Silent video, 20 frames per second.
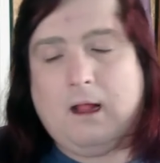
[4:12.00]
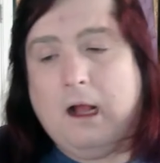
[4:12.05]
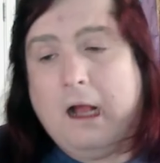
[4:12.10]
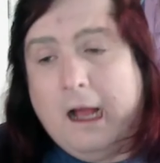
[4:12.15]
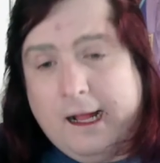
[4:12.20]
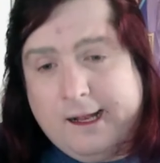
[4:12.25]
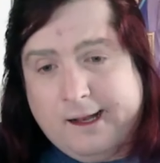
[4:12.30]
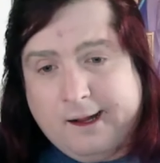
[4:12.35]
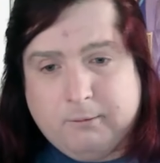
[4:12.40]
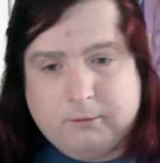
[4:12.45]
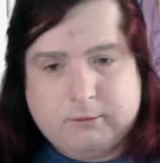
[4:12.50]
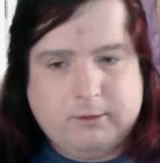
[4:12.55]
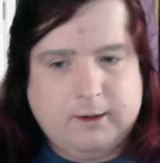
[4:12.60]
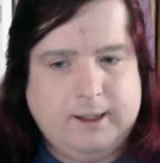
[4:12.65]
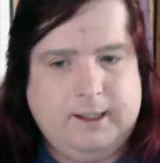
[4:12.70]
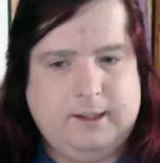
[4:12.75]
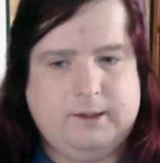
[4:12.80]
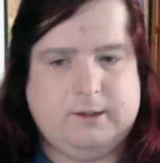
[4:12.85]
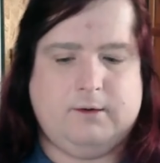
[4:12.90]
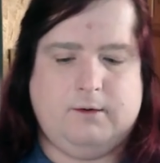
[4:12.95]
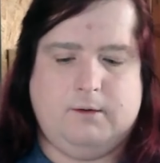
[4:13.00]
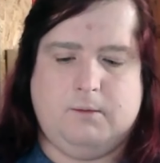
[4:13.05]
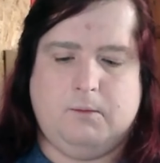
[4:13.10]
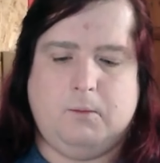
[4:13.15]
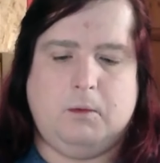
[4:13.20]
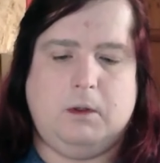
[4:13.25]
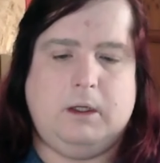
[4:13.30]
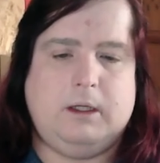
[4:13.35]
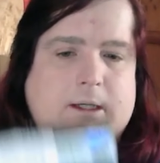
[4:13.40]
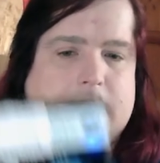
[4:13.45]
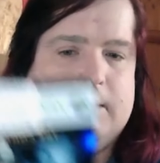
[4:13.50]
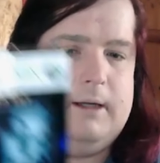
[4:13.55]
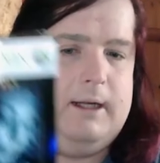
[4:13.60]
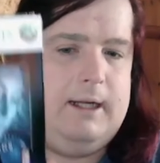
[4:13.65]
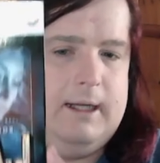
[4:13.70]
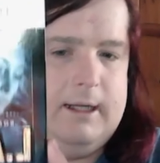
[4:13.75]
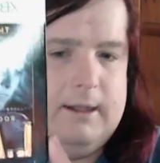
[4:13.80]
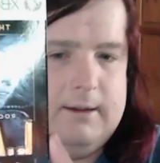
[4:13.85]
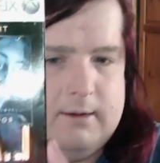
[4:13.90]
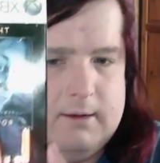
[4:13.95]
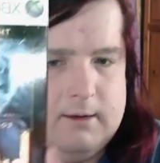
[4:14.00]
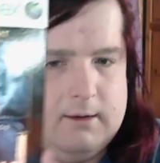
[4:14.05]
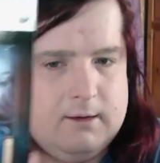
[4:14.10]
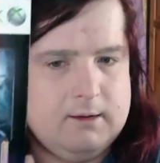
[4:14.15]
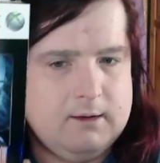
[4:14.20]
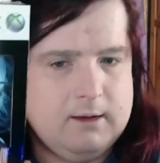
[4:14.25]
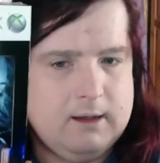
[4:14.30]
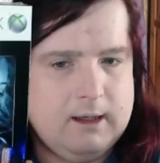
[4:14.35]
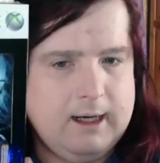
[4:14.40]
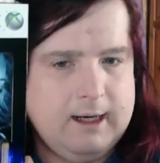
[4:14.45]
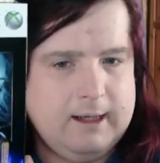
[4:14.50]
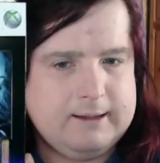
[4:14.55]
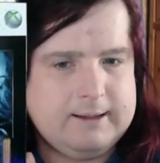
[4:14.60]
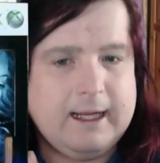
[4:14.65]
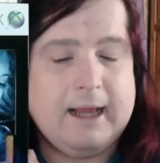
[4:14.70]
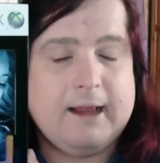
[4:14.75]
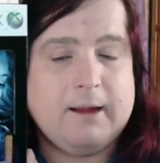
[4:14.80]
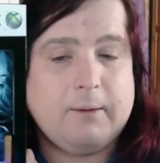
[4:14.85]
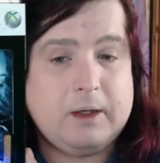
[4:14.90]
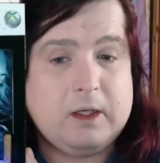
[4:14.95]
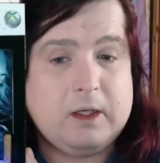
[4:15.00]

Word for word: An upgrade, which is the LA